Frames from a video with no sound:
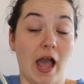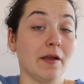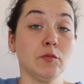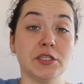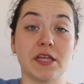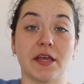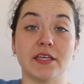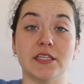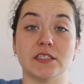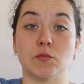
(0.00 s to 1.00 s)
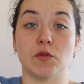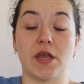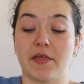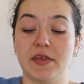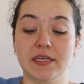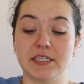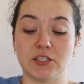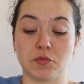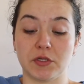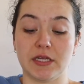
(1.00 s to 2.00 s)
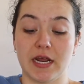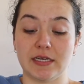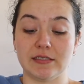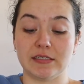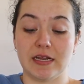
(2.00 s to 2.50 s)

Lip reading: I'm really liking this smoothie. I think it tastes really nice.